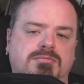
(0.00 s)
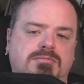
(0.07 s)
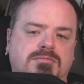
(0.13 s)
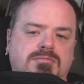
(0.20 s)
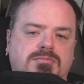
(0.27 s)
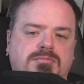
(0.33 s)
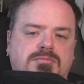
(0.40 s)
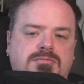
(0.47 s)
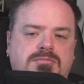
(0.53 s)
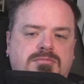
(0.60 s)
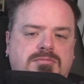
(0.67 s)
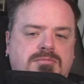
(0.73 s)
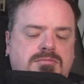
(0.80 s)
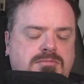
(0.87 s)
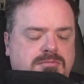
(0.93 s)

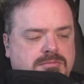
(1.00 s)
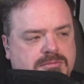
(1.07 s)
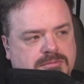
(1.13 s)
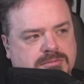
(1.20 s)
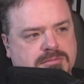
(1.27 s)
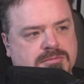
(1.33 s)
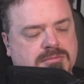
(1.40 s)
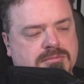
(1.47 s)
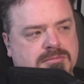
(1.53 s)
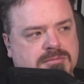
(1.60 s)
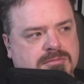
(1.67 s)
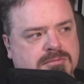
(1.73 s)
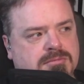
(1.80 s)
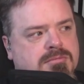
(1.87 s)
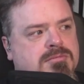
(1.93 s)

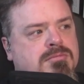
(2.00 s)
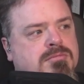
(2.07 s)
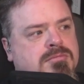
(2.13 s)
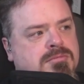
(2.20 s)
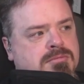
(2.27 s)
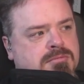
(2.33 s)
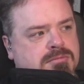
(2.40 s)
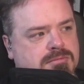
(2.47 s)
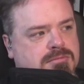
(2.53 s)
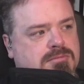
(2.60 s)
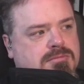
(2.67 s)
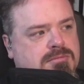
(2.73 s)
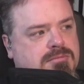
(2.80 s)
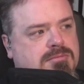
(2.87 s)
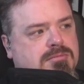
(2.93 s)

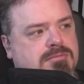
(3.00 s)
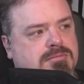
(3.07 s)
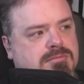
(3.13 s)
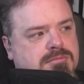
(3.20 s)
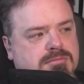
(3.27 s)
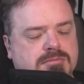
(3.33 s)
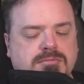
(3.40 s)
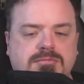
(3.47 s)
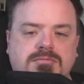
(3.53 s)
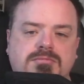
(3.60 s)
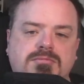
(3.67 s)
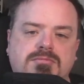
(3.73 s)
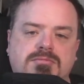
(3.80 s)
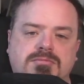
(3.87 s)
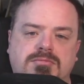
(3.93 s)

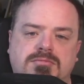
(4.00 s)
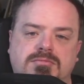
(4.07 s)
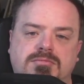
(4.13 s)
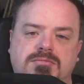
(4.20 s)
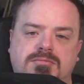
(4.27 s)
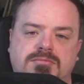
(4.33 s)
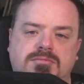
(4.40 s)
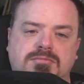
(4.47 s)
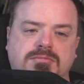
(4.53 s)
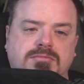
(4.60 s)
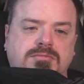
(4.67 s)
[no speech]